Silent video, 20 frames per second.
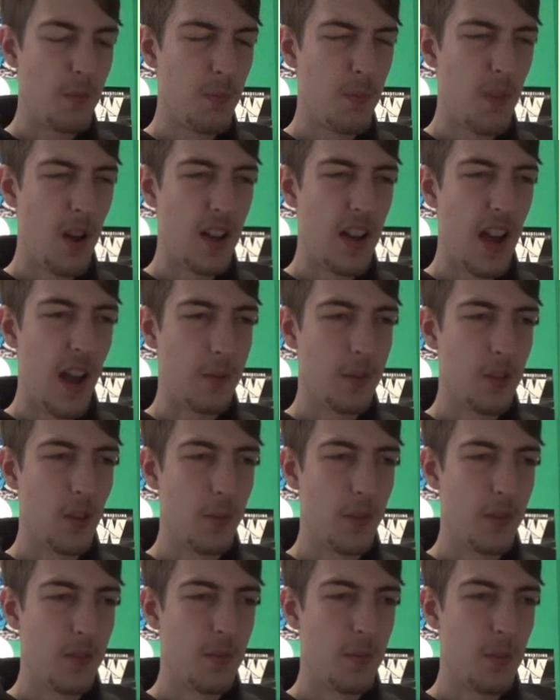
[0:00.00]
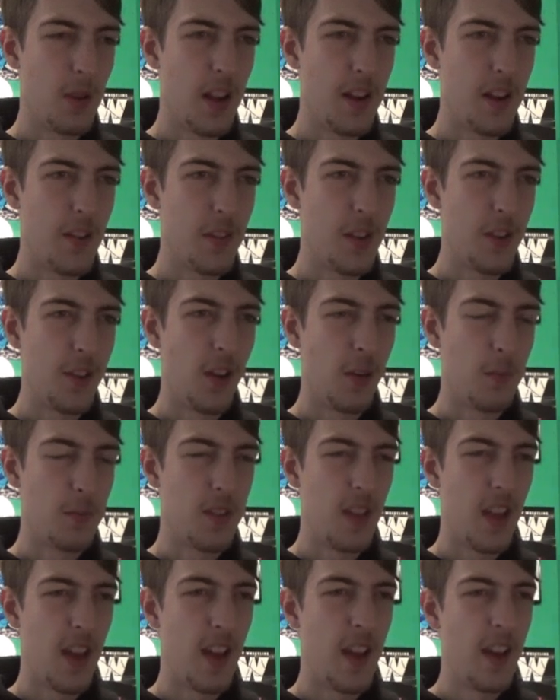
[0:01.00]
my laptop and played a few times
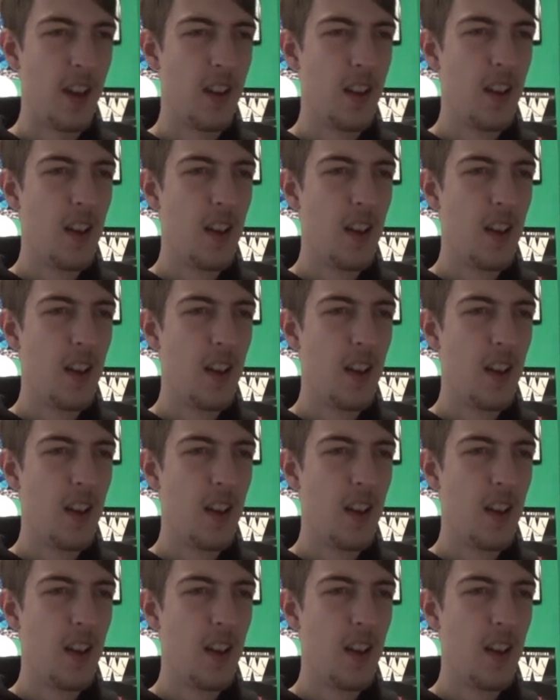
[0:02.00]
there.